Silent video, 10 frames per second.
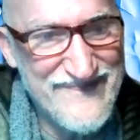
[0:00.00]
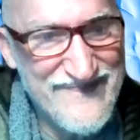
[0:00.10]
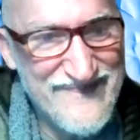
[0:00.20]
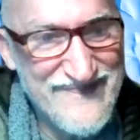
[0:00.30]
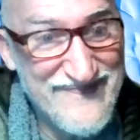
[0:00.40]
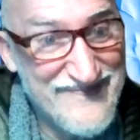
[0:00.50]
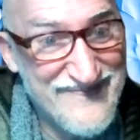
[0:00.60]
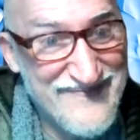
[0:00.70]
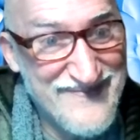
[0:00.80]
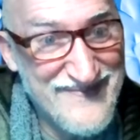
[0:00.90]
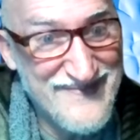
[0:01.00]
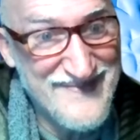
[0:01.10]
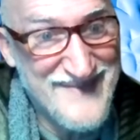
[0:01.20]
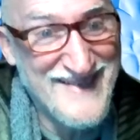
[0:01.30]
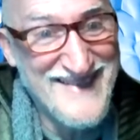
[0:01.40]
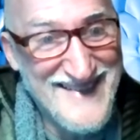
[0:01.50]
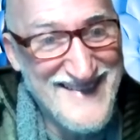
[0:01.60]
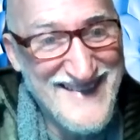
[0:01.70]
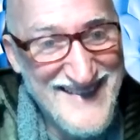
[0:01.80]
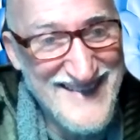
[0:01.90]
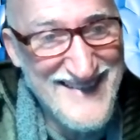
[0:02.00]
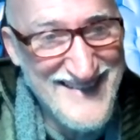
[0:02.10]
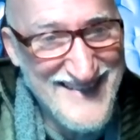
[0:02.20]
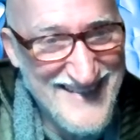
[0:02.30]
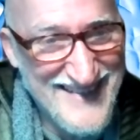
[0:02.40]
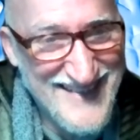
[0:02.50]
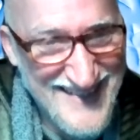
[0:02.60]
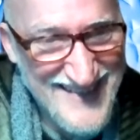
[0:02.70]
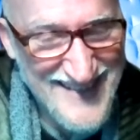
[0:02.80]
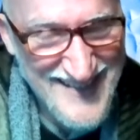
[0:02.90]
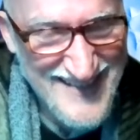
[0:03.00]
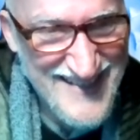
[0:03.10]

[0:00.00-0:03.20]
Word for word: well, yeah, I want to do that. great. But